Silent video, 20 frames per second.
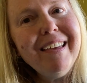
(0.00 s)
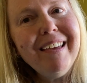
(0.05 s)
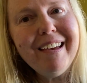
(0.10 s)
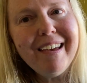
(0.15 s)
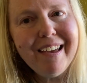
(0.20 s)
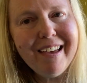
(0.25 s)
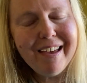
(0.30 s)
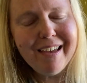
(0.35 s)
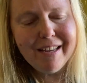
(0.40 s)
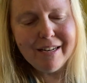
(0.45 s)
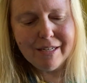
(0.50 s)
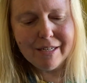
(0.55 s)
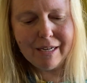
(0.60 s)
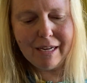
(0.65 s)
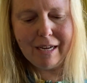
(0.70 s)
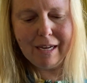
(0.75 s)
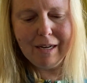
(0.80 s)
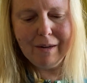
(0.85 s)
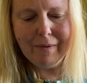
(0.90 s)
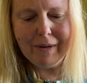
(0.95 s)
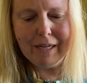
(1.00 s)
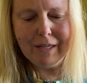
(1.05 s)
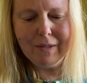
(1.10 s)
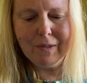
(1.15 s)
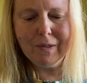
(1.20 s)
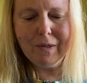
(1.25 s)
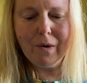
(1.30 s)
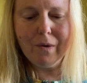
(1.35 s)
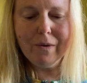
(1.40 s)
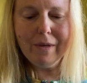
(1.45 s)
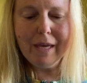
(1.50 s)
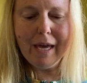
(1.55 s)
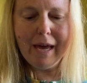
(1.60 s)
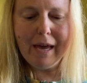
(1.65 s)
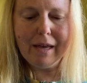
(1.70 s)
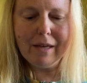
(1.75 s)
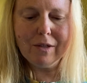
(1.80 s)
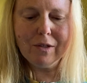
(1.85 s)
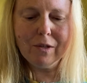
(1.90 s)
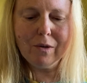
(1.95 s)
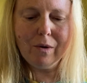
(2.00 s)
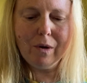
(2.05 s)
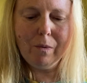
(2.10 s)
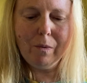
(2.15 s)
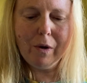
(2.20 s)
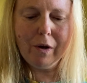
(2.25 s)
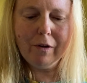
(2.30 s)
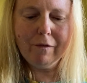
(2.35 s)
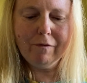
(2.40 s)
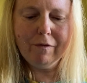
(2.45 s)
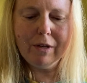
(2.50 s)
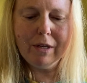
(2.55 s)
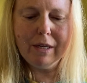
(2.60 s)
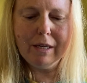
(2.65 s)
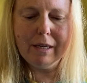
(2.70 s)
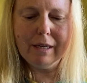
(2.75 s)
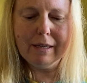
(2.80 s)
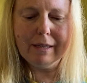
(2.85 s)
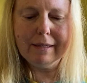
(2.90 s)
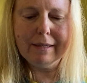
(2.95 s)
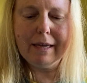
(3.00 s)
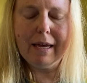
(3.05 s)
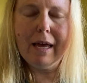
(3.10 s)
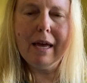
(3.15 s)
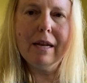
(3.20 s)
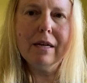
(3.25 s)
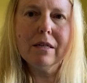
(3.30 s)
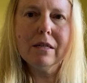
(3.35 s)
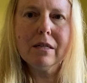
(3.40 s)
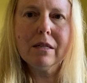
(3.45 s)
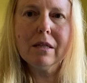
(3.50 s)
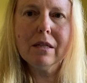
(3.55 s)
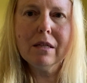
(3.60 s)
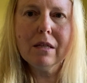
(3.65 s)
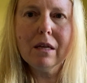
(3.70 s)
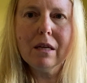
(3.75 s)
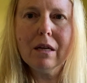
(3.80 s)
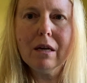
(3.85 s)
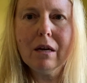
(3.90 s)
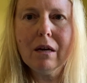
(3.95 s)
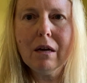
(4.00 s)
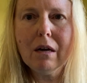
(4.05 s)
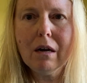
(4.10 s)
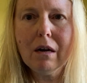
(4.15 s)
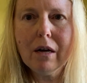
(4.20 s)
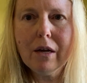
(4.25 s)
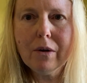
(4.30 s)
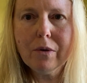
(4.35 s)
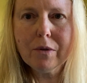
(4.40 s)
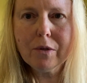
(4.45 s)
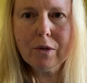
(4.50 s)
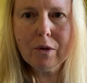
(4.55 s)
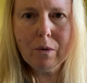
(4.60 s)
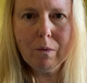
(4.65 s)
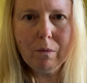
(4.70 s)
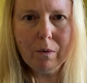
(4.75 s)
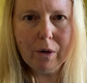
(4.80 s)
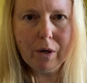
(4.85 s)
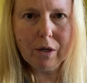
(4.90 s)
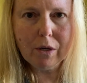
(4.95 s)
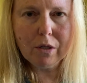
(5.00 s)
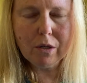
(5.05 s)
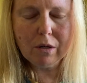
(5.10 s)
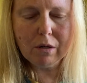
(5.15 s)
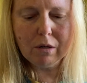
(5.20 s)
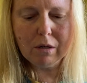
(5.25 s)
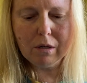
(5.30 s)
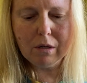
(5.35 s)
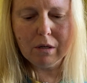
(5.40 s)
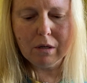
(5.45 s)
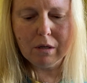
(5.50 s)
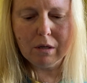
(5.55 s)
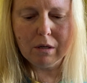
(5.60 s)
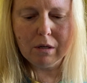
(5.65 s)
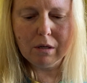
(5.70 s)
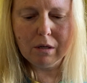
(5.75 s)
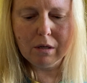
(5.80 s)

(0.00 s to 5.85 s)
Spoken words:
And anyway, so I worked for years, and I also worked on,